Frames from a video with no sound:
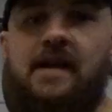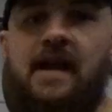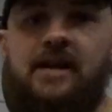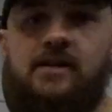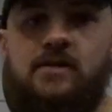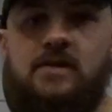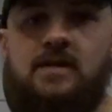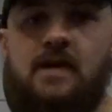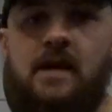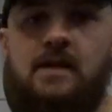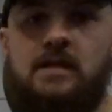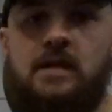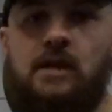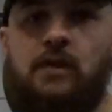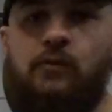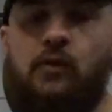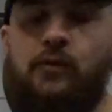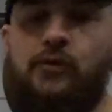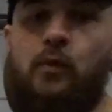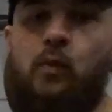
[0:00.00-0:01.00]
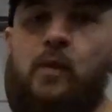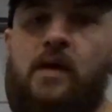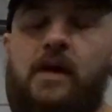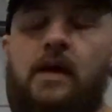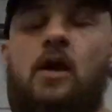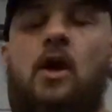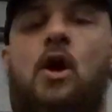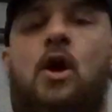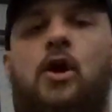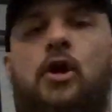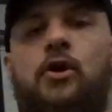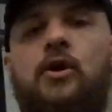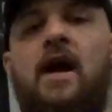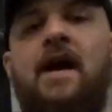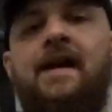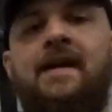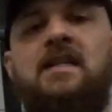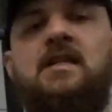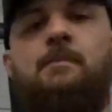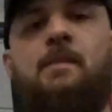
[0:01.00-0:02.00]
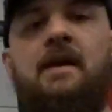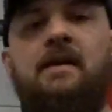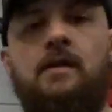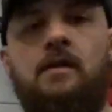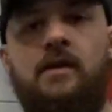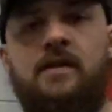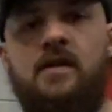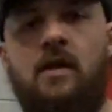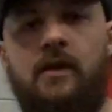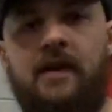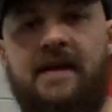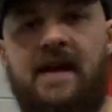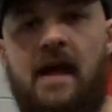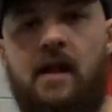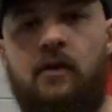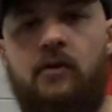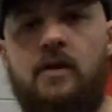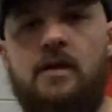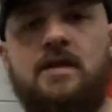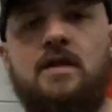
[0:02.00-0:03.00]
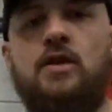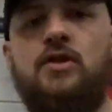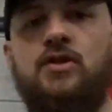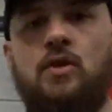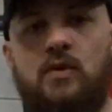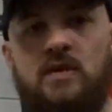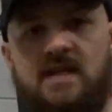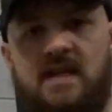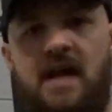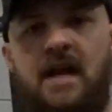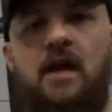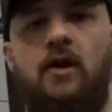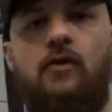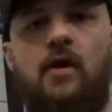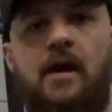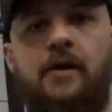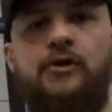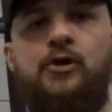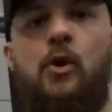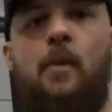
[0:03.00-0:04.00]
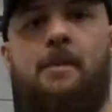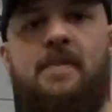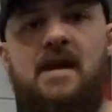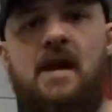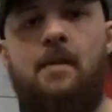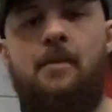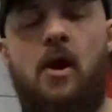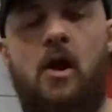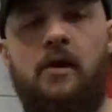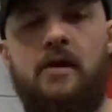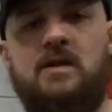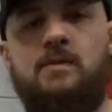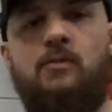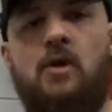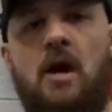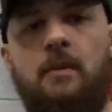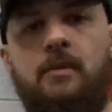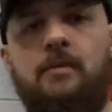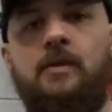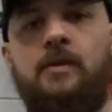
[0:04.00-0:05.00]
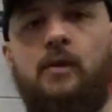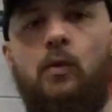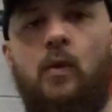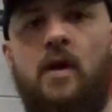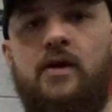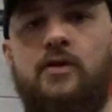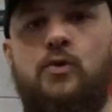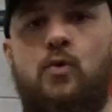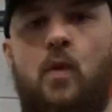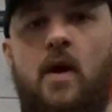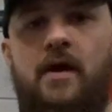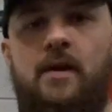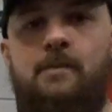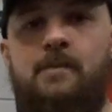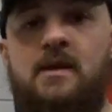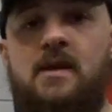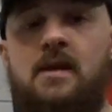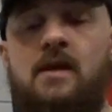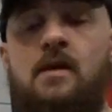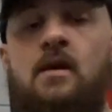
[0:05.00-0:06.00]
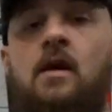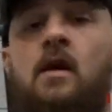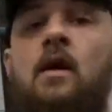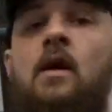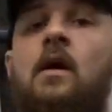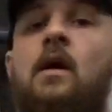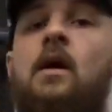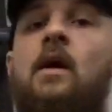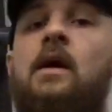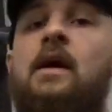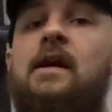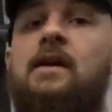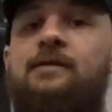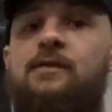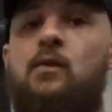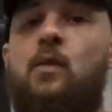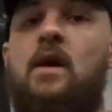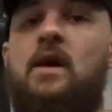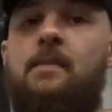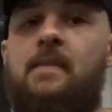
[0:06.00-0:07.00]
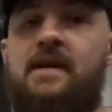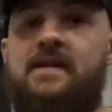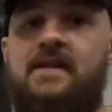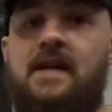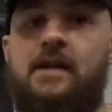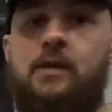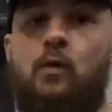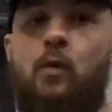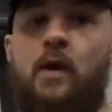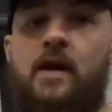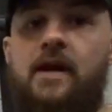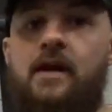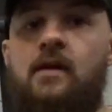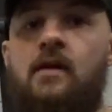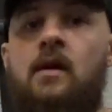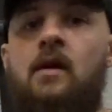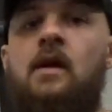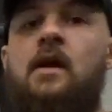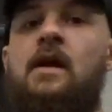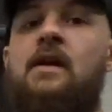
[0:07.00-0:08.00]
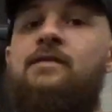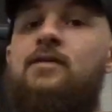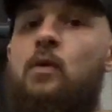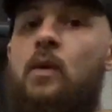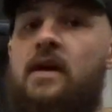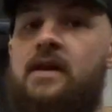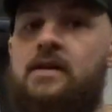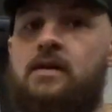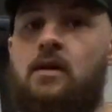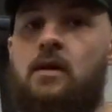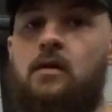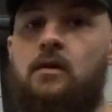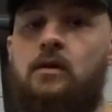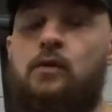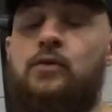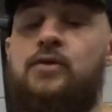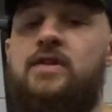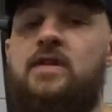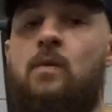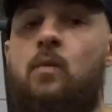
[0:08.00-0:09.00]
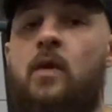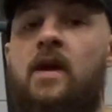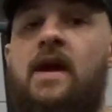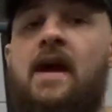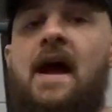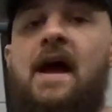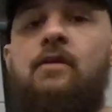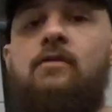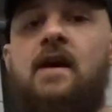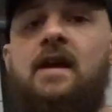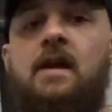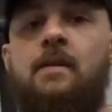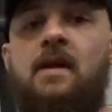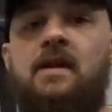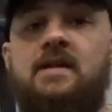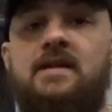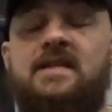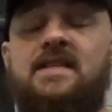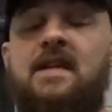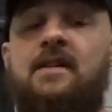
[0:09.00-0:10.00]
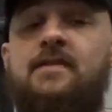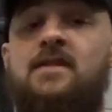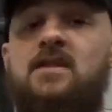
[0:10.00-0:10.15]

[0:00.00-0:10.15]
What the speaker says: exercising throughout the week, you're not expending a ton of calories, so staying around your BMR is probably where you want to be. If you want to maintain your weight, if you want to lose some weight, I recommend instead of